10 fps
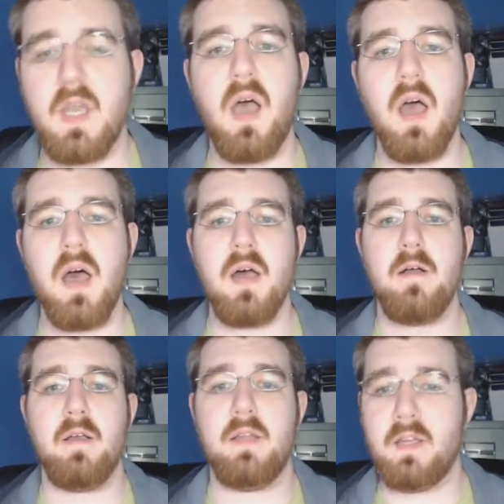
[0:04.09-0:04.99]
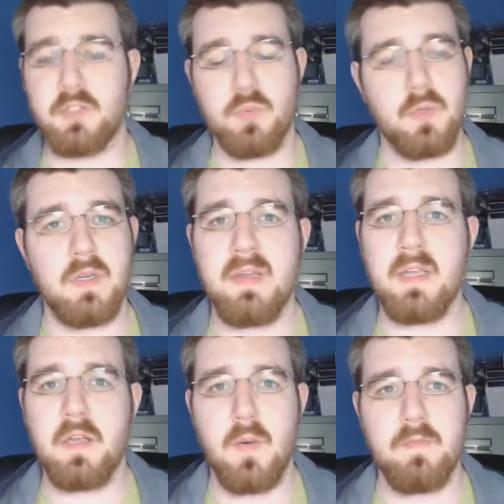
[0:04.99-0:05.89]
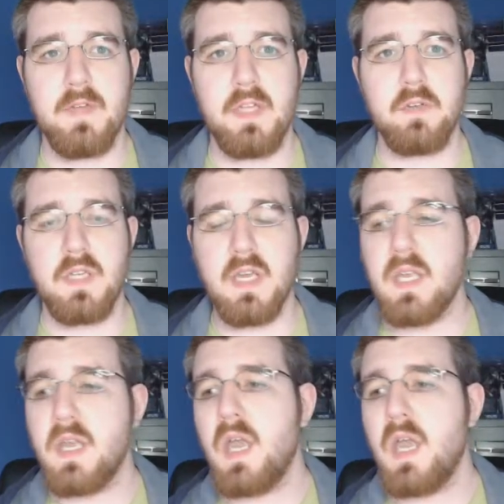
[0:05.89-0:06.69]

Uh, I just wanted to make a quick video today,